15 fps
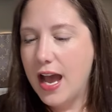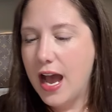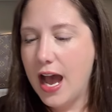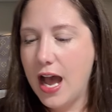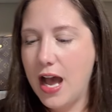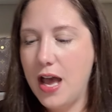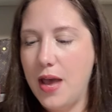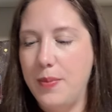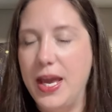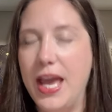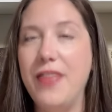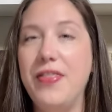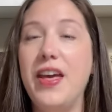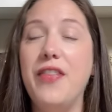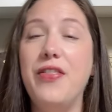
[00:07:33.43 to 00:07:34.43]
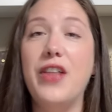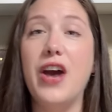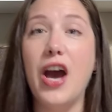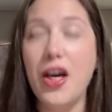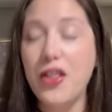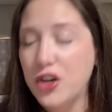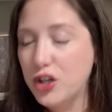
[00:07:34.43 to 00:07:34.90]
Um, and then the
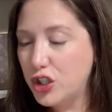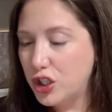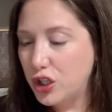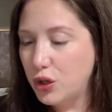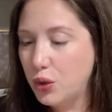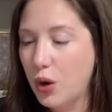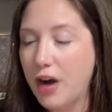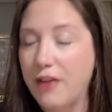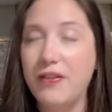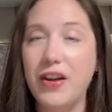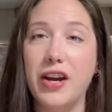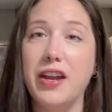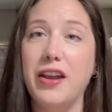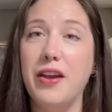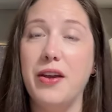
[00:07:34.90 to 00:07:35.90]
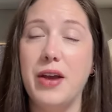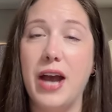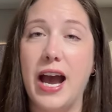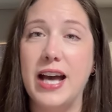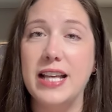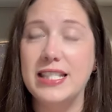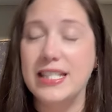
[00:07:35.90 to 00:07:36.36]
other two are very
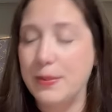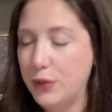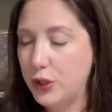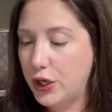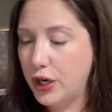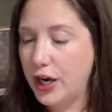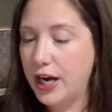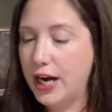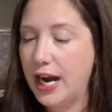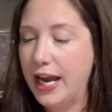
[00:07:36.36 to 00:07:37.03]
uh, similar.